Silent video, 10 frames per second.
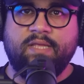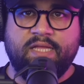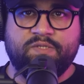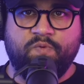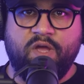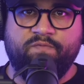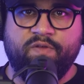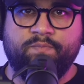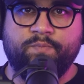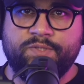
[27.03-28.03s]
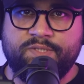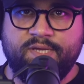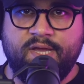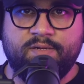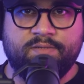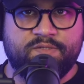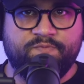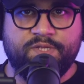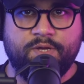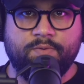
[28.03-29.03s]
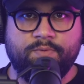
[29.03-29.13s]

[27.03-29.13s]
That's why we have put together this video.